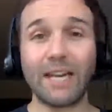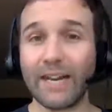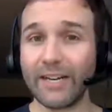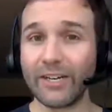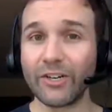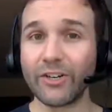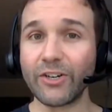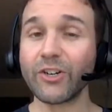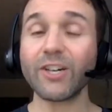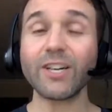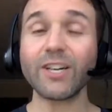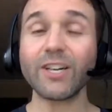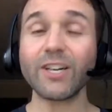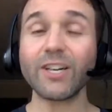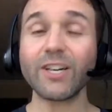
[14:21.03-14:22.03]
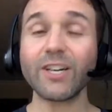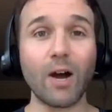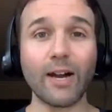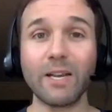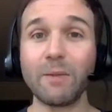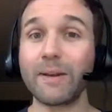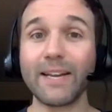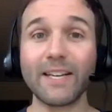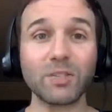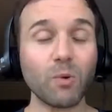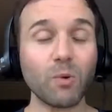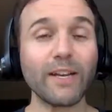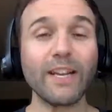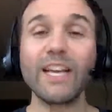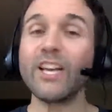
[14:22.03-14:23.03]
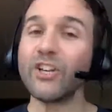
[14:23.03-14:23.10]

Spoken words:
tired. You're going to be groggy. But guess what?